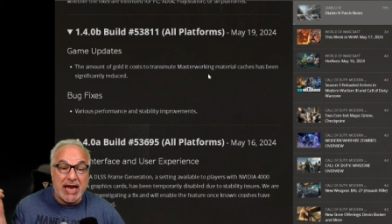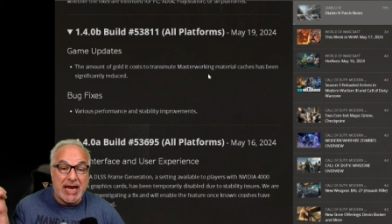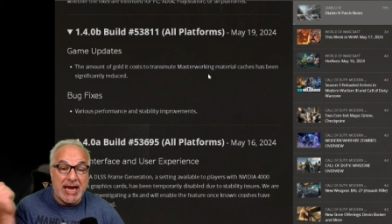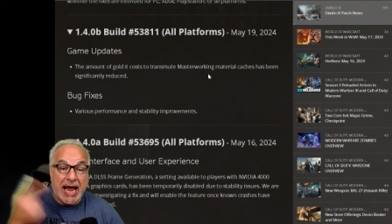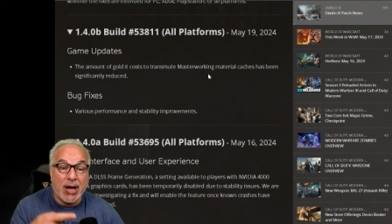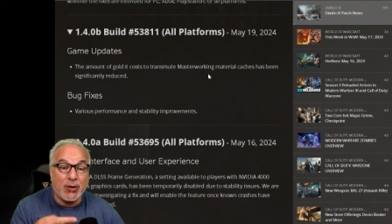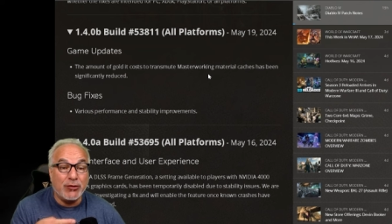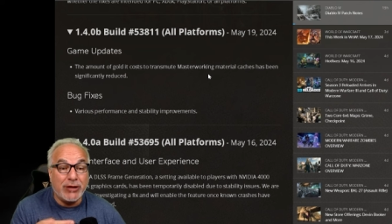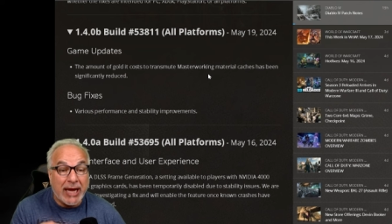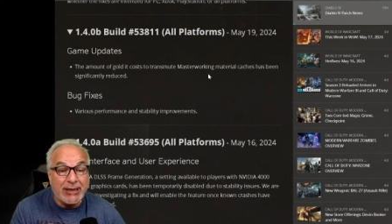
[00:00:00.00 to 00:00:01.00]
Now,
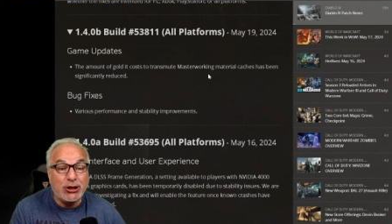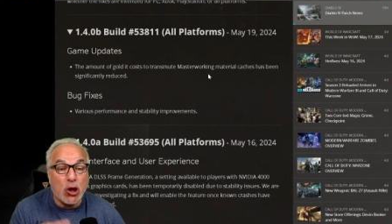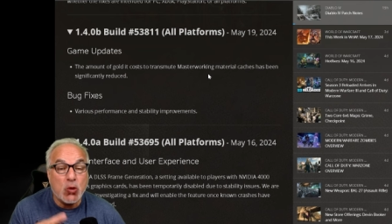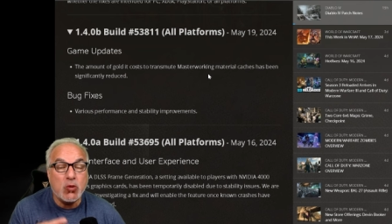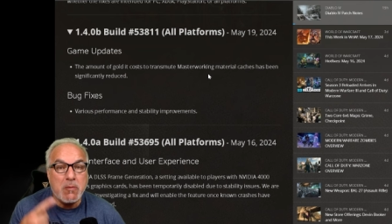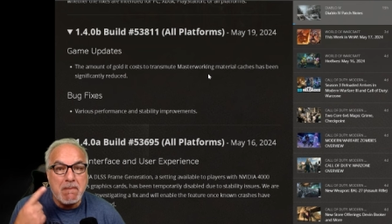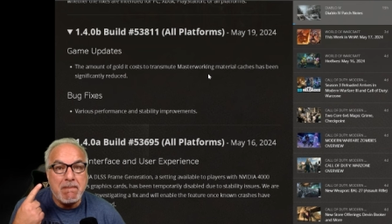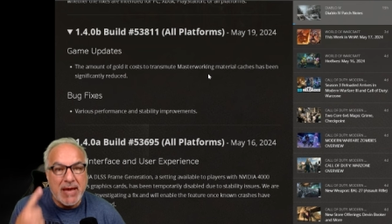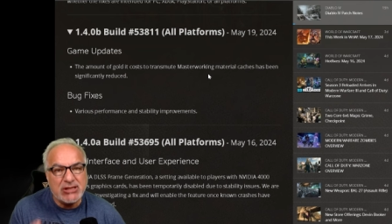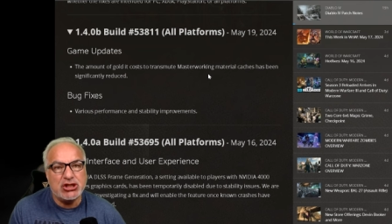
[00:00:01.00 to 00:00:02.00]
they don't
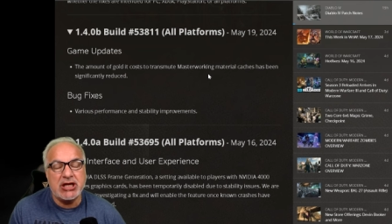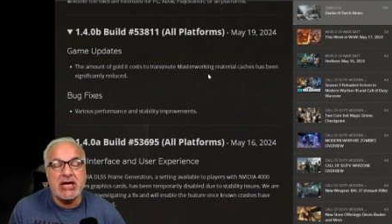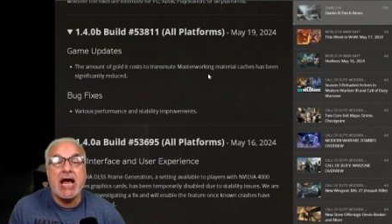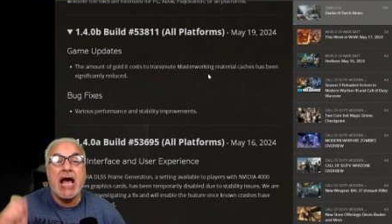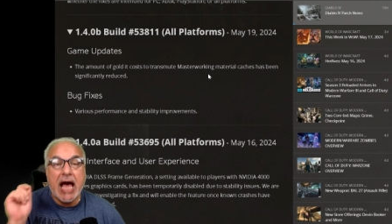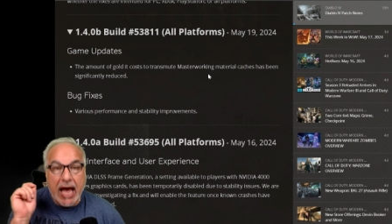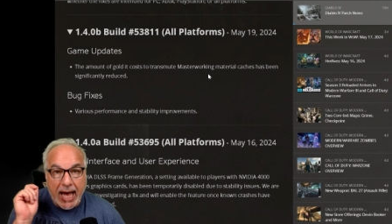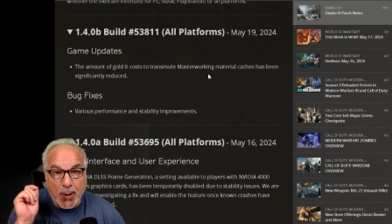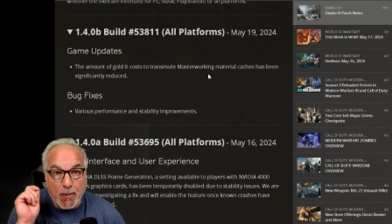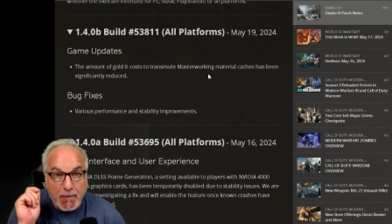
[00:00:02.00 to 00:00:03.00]
mention
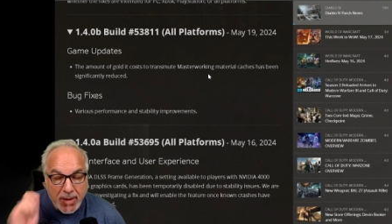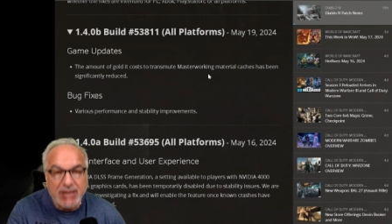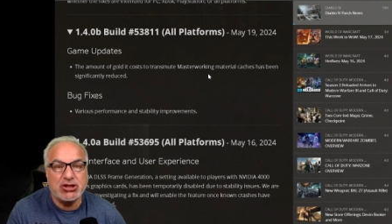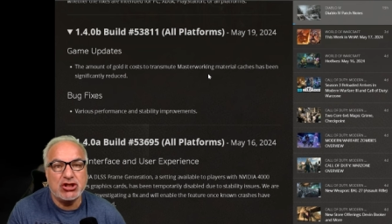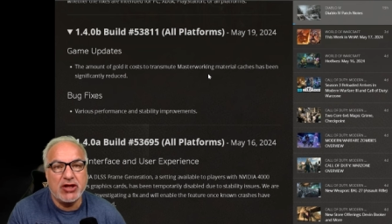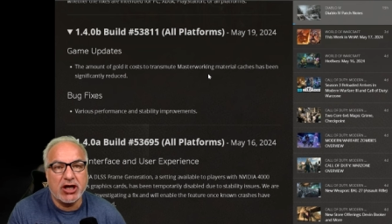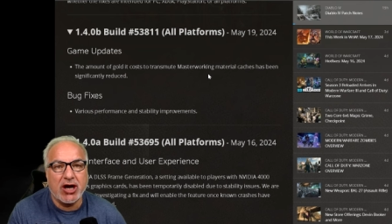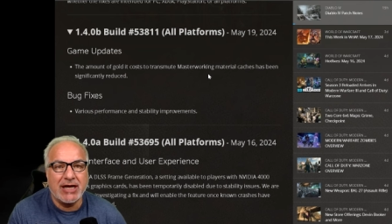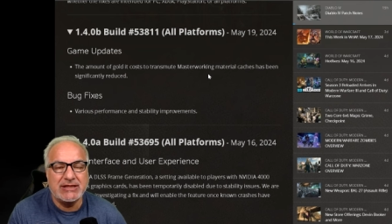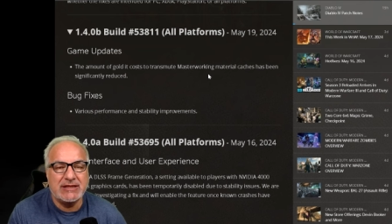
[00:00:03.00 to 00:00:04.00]
how much the
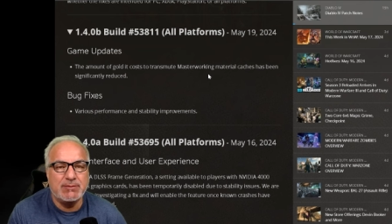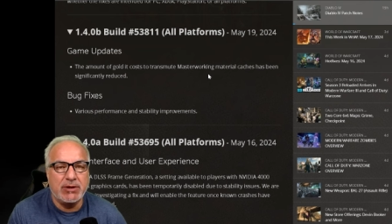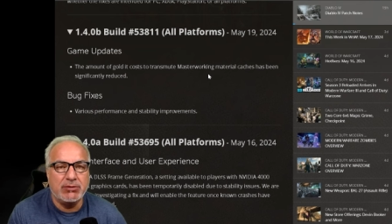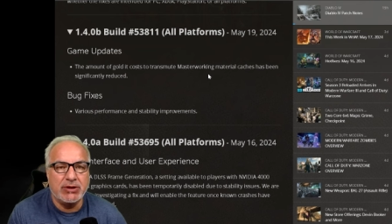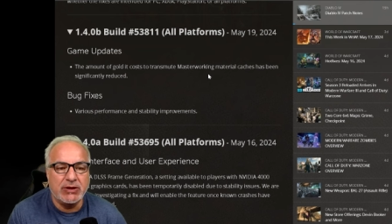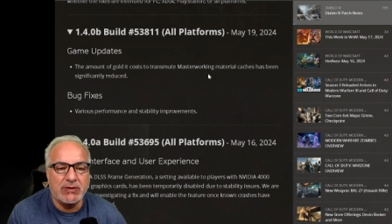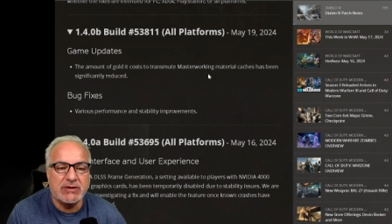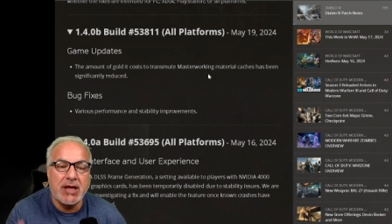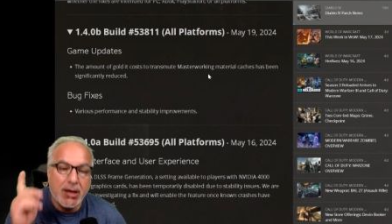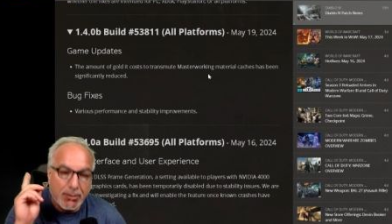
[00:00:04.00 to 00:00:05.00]
cost has been
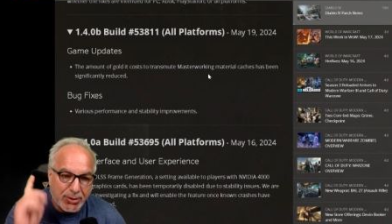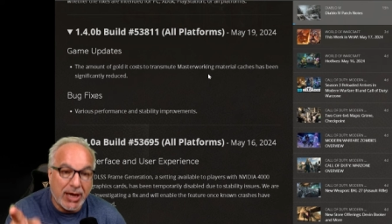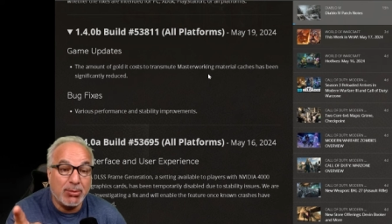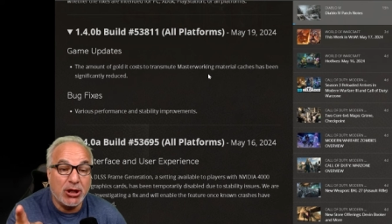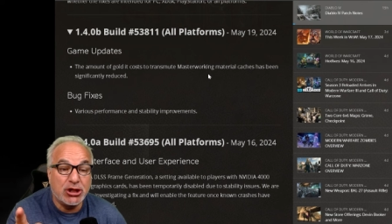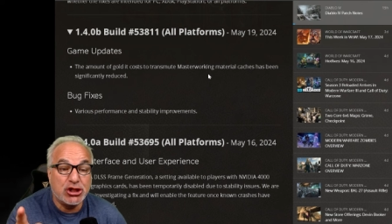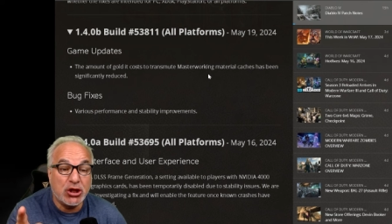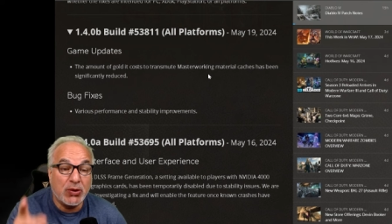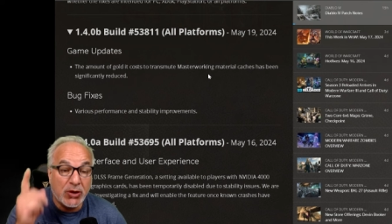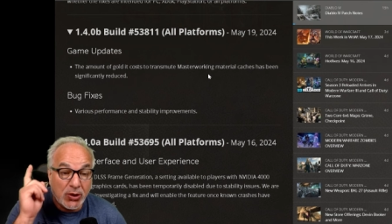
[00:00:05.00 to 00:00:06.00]
reduced, but I'm going to
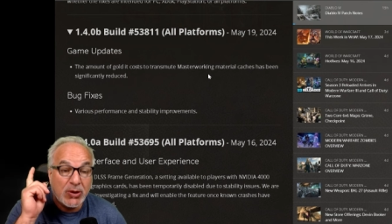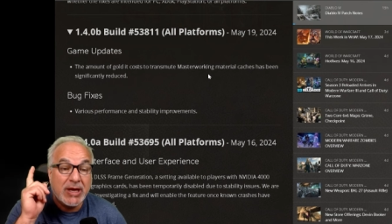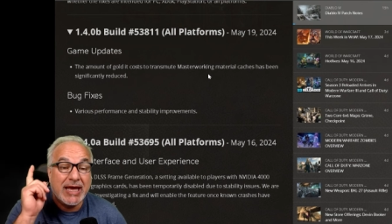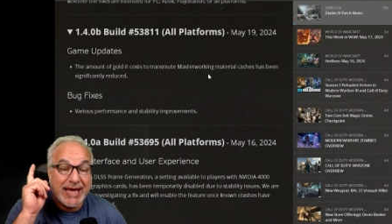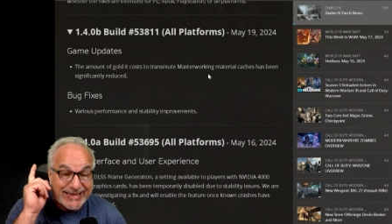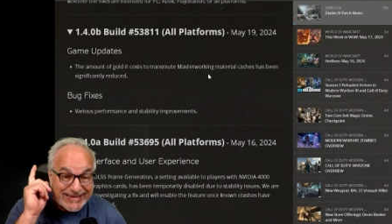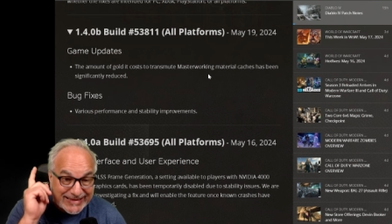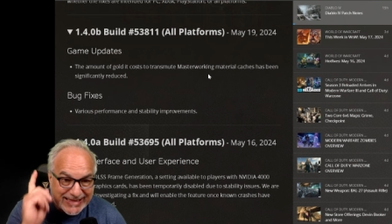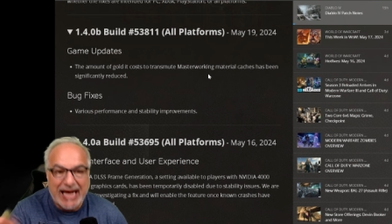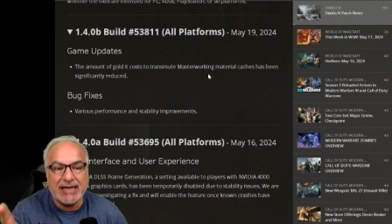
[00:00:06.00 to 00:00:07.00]
show you
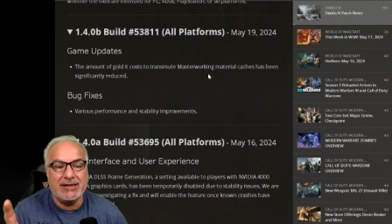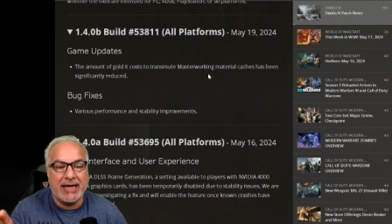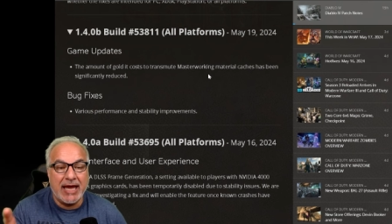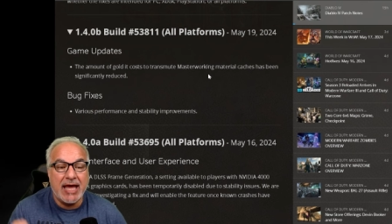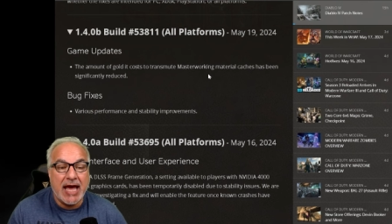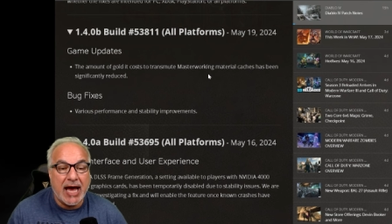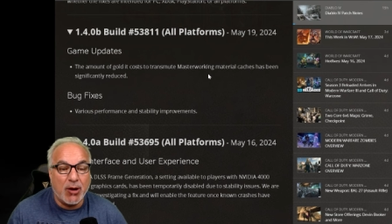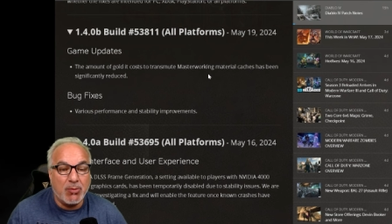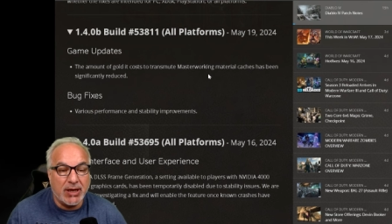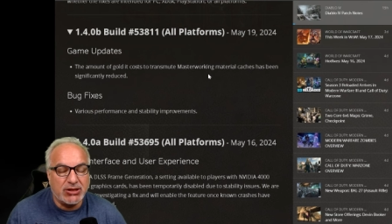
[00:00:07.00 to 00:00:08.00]
exactly how
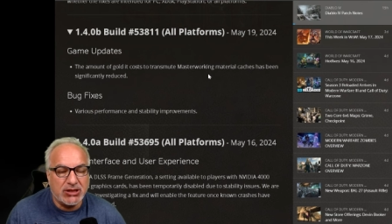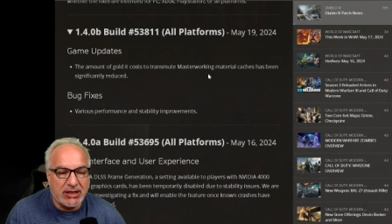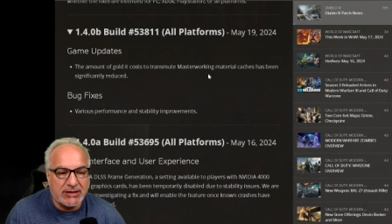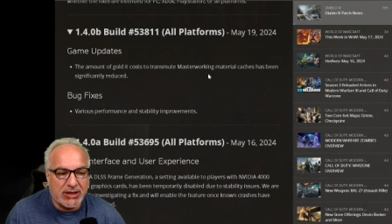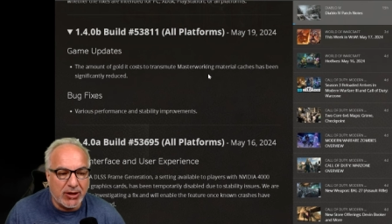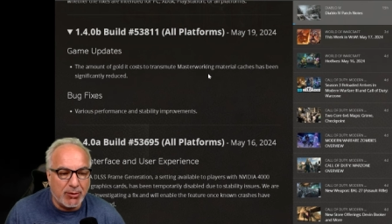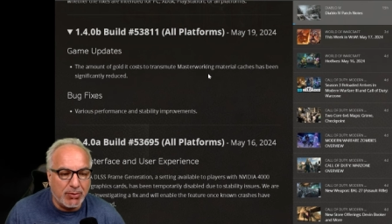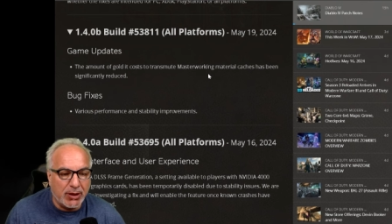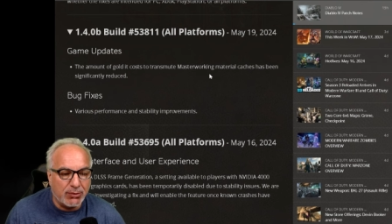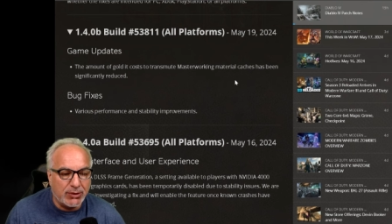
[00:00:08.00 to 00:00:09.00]
much it's going to
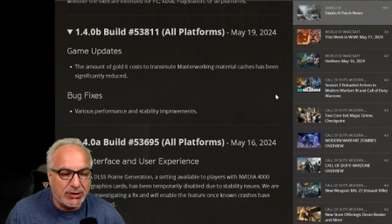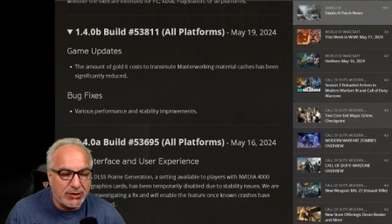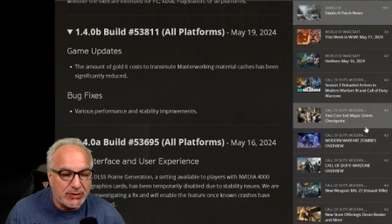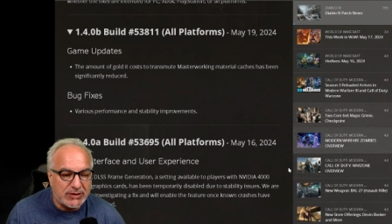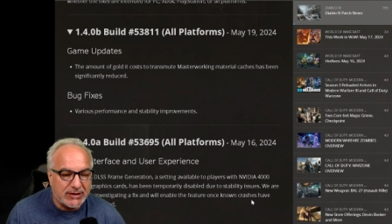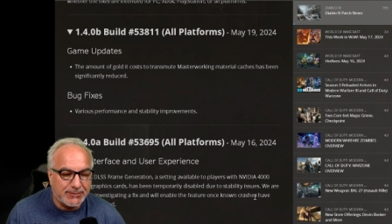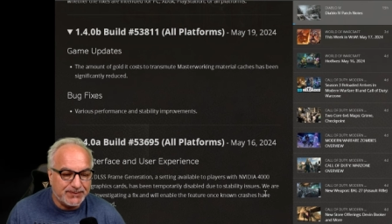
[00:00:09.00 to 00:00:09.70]
be reduced.